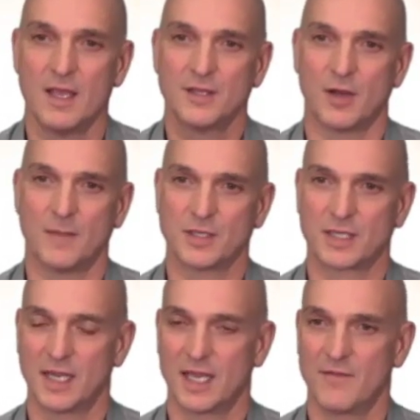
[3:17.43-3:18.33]
So I'm just
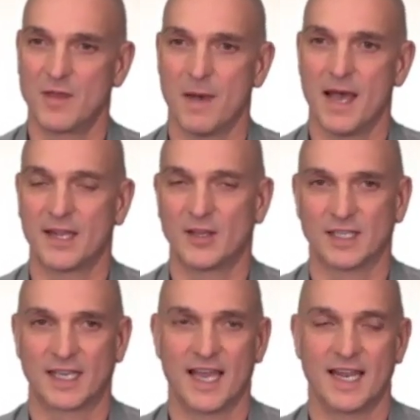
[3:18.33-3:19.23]
going to give you mine because
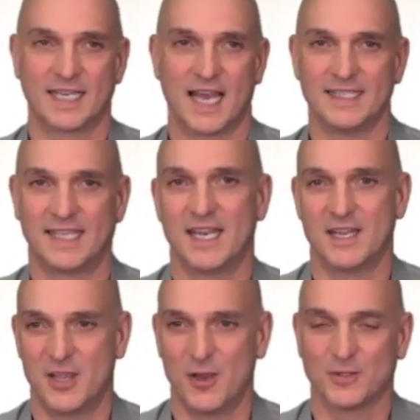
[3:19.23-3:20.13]
it kind of ties
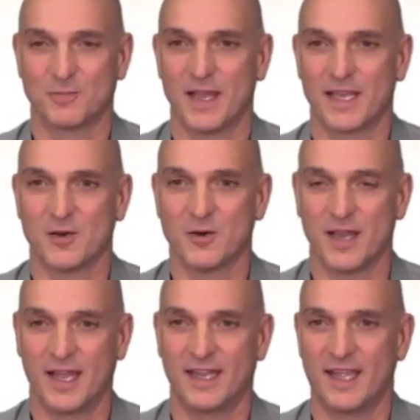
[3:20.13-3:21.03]
into yours, Michael,
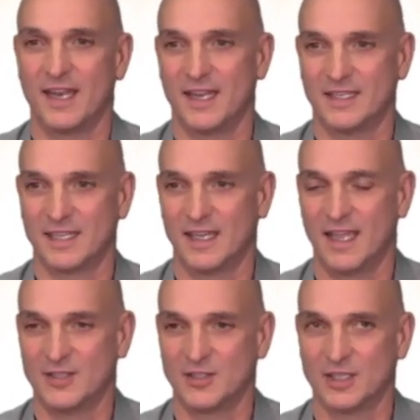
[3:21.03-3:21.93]
and into
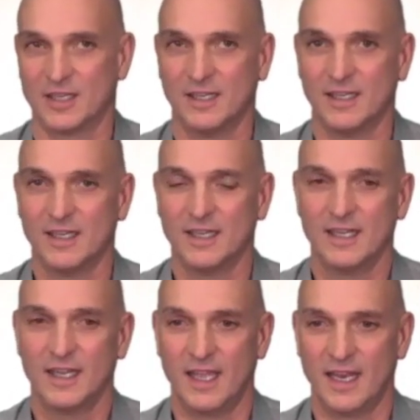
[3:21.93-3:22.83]
Angela
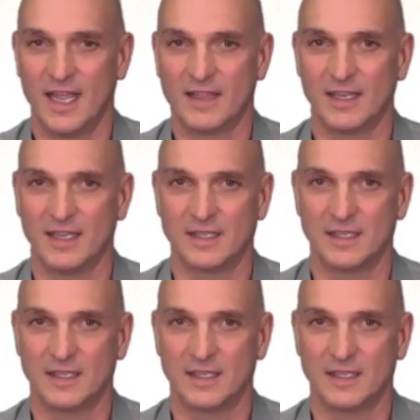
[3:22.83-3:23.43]
and Anthony's.